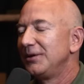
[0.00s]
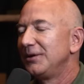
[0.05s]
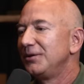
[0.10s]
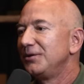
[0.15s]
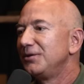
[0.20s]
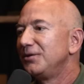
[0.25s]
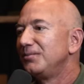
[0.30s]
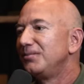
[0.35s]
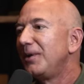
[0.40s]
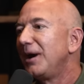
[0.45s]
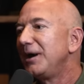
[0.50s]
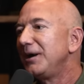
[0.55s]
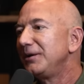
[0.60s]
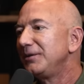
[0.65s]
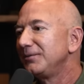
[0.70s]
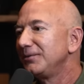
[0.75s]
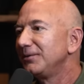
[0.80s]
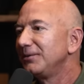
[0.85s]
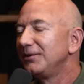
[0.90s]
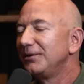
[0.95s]
you know,
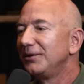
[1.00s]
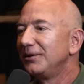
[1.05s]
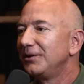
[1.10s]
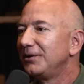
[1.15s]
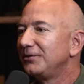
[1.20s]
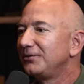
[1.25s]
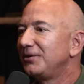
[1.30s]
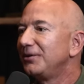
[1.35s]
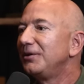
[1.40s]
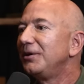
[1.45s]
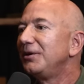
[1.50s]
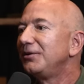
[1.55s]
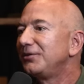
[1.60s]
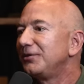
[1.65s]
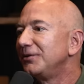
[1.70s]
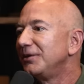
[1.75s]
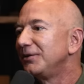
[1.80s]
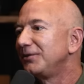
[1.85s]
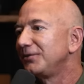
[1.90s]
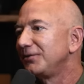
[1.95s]
the
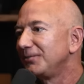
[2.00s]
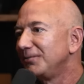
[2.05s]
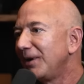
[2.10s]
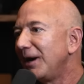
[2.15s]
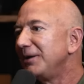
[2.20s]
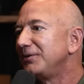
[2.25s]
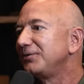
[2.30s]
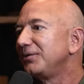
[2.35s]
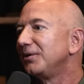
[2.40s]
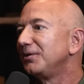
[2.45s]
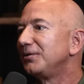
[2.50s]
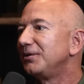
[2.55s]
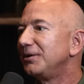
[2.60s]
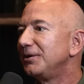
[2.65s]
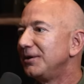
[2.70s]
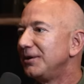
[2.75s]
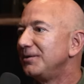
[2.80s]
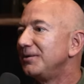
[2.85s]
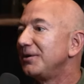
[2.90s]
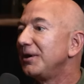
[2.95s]
generation that's my
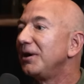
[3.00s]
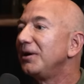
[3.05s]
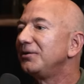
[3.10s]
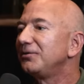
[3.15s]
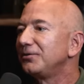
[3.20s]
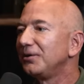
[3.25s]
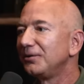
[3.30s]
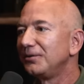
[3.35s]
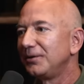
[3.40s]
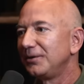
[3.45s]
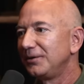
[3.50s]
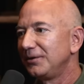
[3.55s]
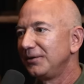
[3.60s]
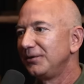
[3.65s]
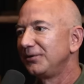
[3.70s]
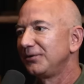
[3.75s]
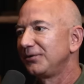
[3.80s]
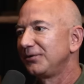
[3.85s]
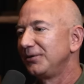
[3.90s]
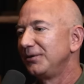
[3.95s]
children and their children,
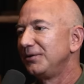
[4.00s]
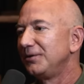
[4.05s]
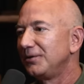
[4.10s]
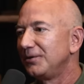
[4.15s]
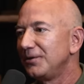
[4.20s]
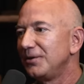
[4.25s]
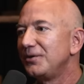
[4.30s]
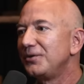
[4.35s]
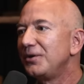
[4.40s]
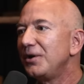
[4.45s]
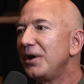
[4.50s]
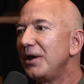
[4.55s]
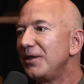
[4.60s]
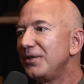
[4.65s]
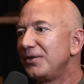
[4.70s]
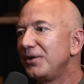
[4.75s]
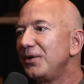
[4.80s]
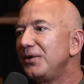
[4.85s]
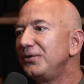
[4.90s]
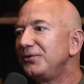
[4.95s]
these, you know,
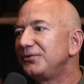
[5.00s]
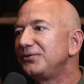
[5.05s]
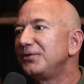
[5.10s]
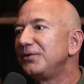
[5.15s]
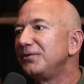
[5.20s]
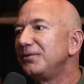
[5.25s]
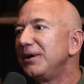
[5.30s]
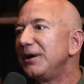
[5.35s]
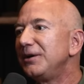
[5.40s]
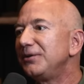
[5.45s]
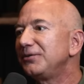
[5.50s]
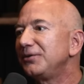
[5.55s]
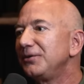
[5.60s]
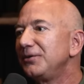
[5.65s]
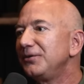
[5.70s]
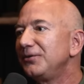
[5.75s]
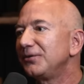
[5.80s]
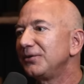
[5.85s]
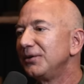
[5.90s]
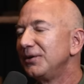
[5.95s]
those
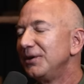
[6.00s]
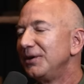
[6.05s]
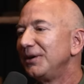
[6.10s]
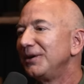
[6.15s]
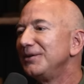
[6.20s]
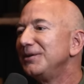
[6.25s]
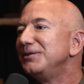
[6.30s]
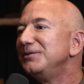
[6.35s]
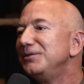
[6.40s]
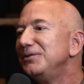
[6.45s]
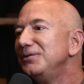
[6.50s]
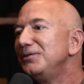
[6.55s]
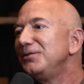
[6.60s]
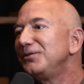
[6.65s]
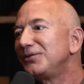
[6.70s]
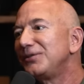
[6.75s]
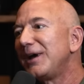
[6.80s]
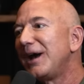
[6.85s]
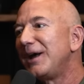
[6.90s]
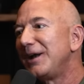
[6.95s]
generations can then
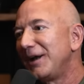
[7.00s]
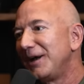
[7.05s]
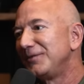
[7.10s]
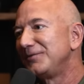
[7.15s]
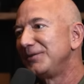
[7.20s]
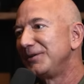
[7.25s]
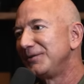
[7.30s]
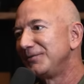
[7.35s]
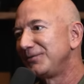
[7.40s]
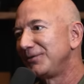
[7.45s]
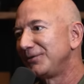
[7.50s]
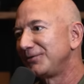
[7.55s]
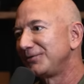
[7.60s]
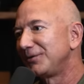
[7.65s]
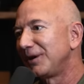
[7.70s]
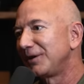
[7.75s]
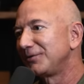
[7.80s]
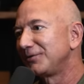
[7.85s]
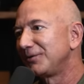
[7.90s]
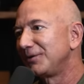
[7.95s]
use that heavy
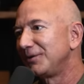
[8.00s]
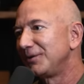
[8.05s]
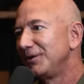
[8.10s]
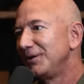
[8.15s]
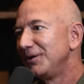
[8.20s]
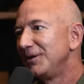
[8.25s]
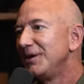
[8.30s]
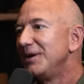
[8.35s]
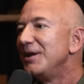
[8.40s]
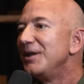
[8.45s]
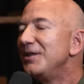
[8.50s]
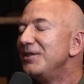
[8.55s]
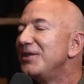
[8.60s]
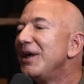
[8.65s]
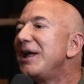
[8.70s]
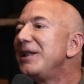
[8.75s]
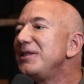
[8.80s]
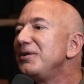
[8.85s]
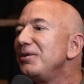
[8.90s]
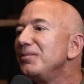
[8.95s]
infrastructure.
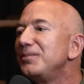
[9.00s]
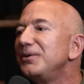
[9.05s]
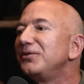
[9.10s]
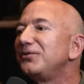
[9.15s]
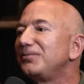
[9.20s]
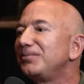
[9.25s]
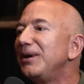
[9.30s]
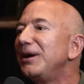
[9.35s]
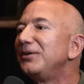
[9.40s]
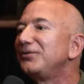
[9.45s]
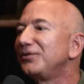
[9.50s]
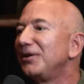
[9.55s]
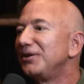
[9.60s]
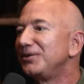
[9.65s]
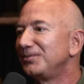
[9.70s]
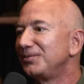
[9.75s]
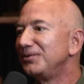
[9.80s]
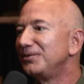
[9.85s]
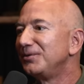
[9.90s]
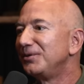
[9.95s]
Then there'll be space
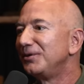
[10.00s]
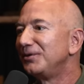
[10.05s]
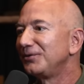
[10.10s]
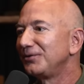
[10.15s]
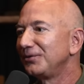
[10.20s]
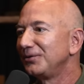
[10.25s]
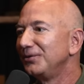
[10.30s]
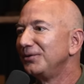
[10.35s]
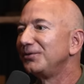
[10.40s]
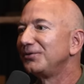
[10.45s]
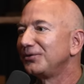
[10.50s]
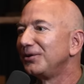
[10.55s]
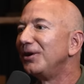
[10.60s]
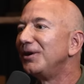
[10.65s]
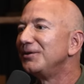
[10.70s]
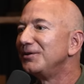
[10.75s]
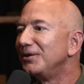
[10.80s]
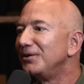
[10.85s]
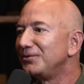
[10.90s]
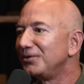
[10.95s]
entrepreneurs who
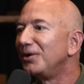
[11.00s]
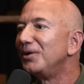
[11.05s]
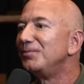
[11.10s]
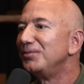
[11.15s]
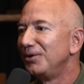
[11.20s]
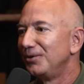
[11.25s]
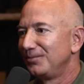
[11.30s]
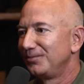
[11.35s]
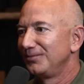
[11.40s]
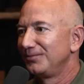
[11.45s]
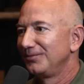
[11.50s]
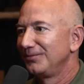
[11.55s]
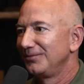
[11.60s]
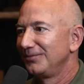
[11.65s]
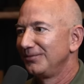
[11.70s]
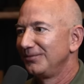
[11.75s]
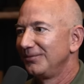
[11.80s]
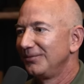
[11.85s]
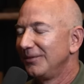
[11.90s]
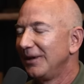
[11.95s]
start in their dorm room.
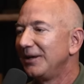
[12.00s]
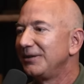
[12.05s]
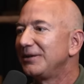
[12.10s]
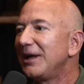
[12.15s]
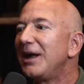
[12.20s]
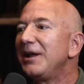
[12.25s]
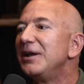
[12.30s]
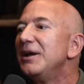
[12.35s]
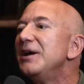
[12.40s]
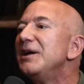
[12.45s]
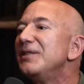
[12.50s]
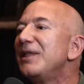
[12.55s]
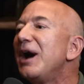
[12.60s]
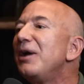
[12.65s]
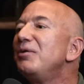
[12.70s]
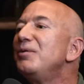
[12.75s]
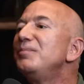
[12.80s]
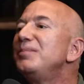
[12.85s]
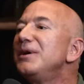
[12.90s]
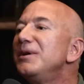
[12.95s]
Yeah. Like that
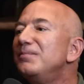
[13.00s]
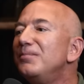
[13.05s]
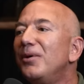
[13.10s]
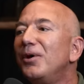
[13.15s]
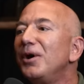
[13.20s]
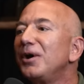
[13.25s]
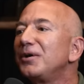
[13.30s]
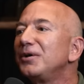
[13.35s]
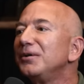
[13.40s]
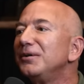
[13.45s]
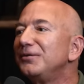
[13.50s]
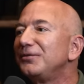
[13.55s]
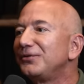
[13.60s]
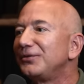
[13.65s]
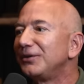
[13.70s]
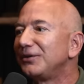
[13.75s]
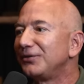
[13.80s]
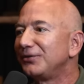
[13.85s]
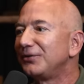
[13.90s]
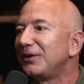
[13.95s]
will be a marker of
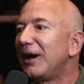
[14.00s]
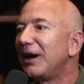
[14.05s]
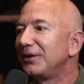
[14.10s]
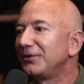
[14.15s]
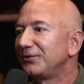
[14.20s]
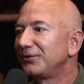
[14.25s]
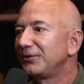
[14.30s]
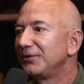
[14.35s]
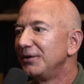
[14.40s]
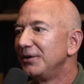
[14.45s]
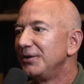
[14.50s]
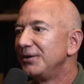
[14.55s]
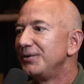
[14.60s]
success